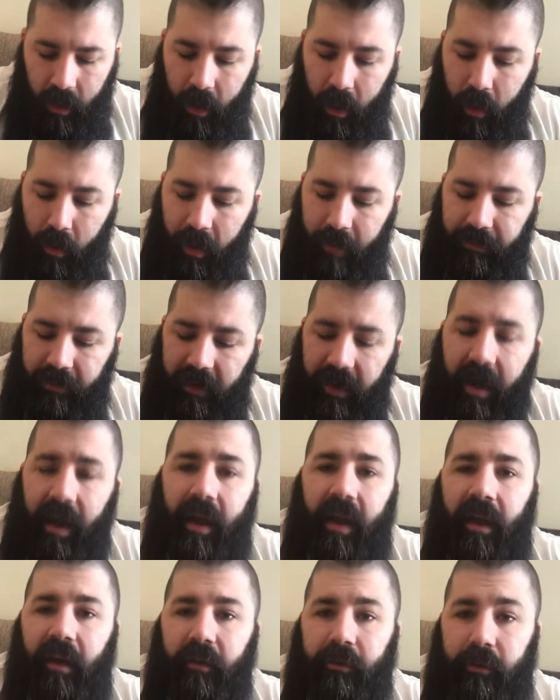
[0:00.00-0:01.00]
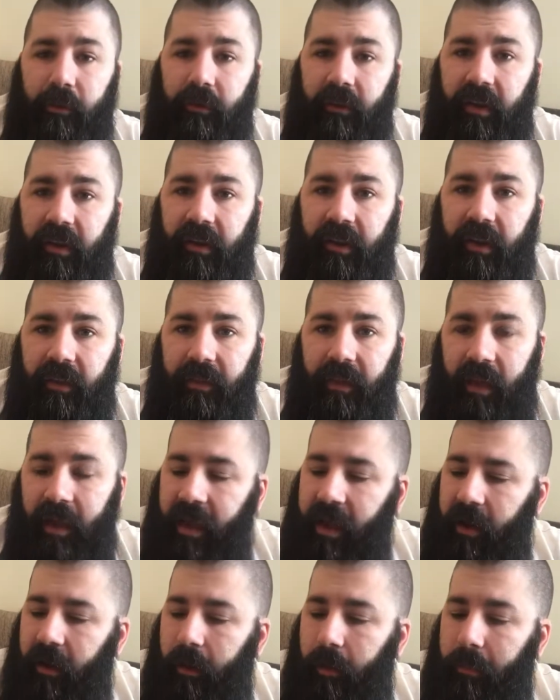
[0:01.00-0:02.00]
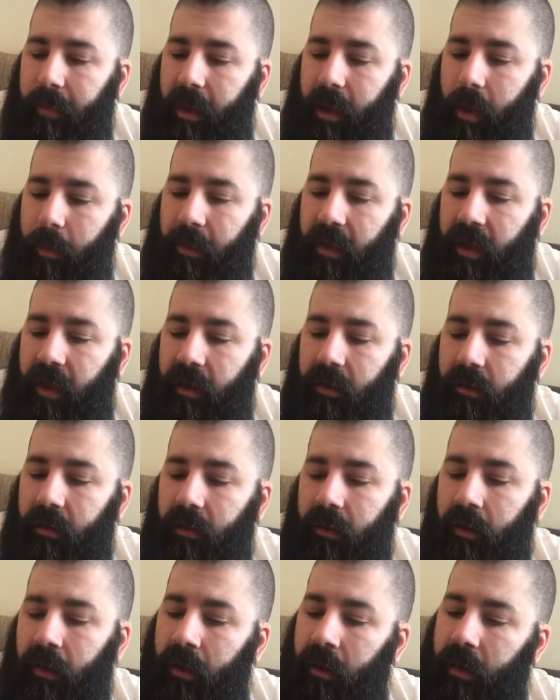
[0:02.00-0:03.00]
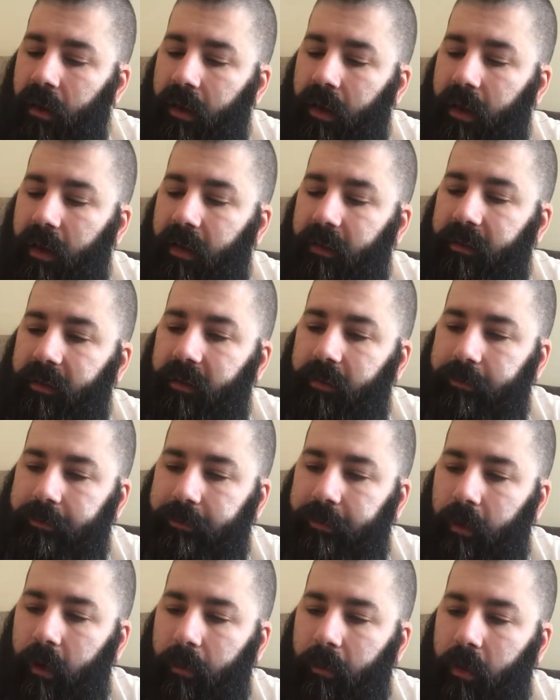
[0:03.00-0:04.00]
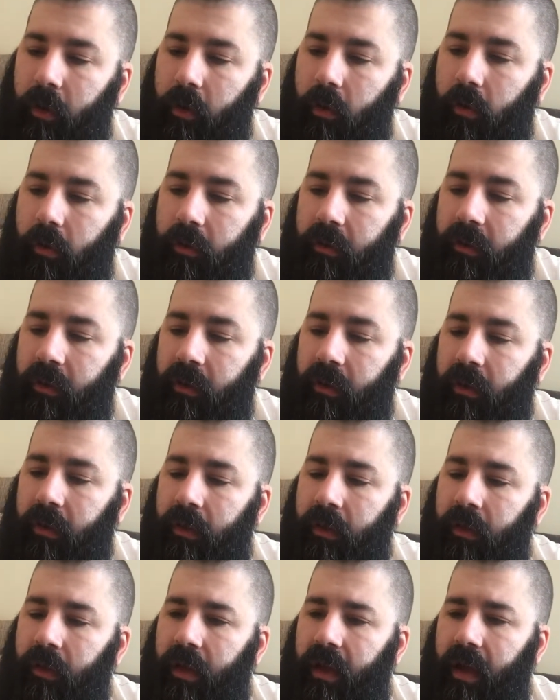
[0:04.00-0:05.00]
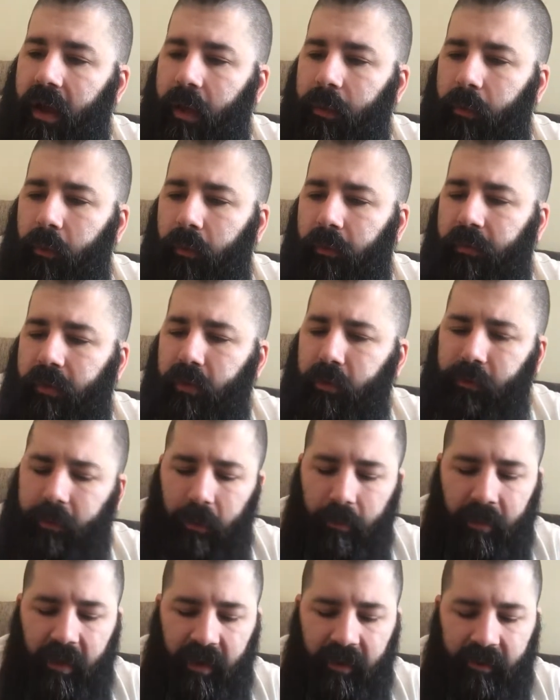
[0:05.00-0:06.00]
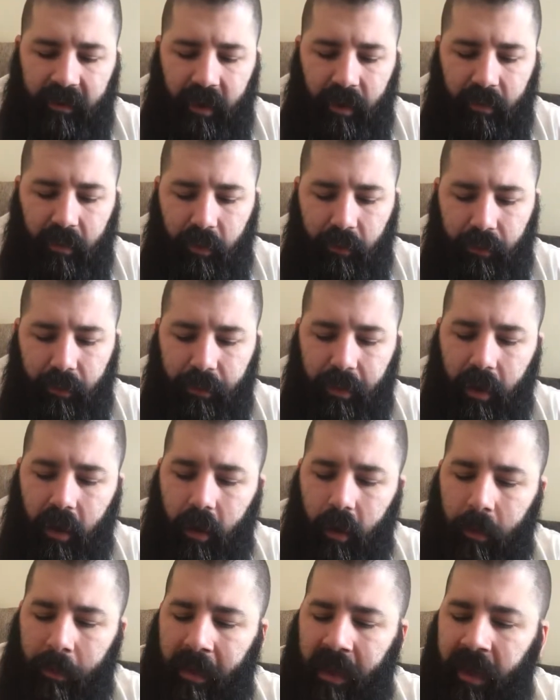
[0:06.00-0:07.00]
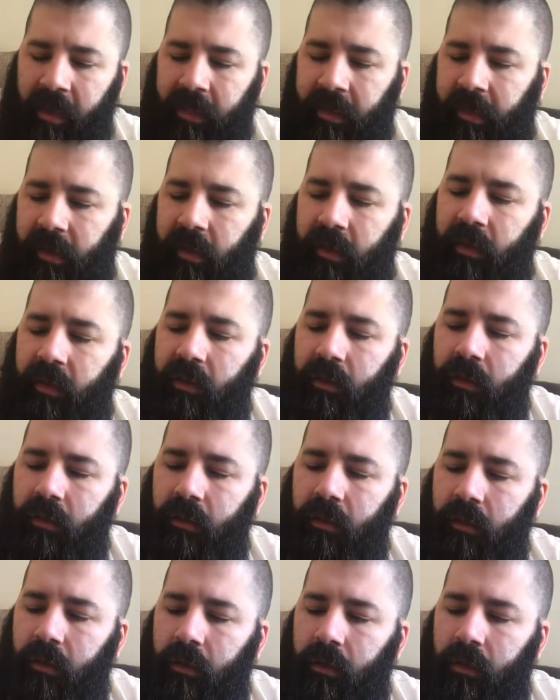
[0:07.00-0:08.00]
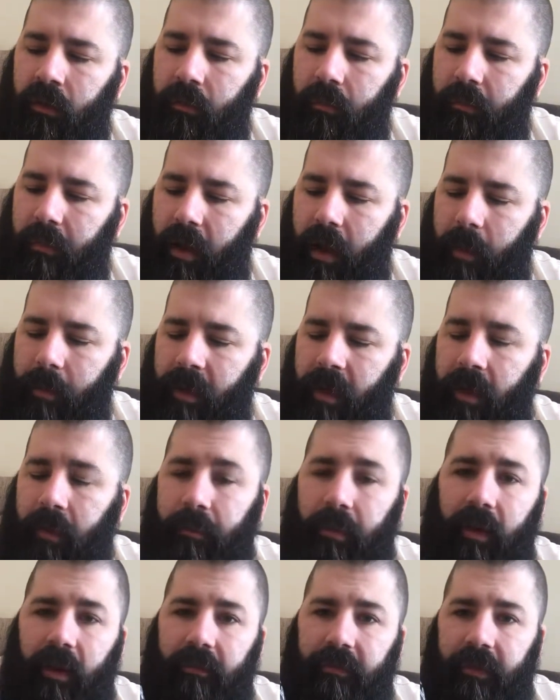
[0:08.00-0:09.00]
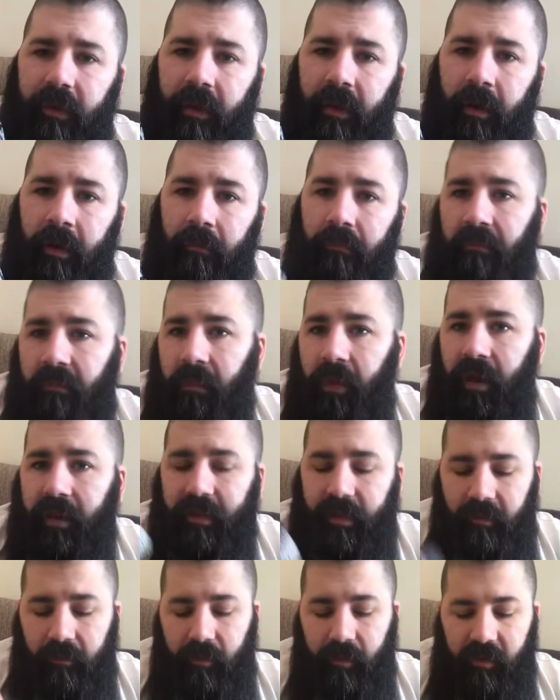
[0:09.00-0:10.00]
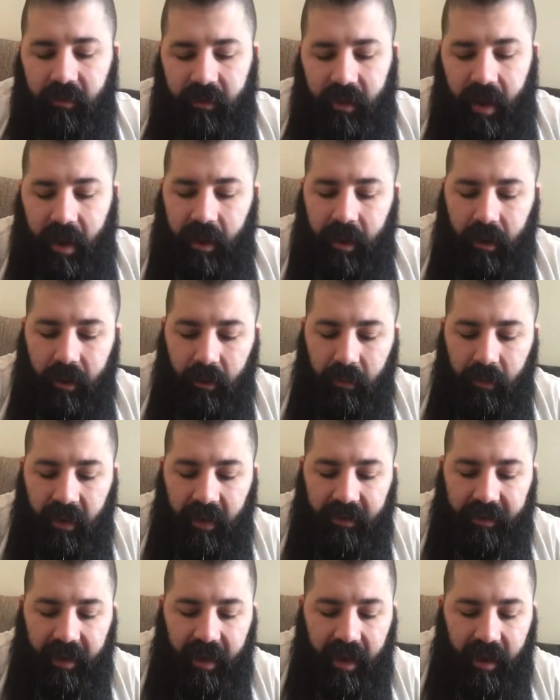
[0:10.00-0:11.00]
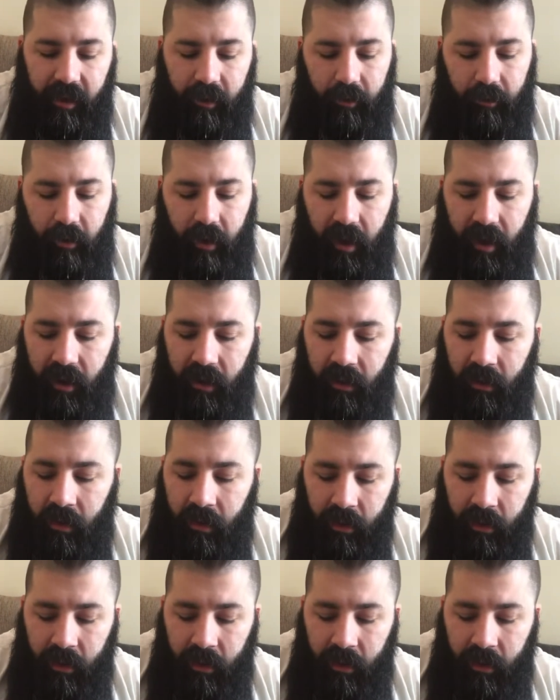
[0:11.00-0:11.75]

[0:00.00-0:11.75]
Oh, I forgot, I also did get the hair pomade. It says firm hold. The reviews are mixed on both the balm and the pomade, but I figured I'd give them a shot anyways. I had a credit.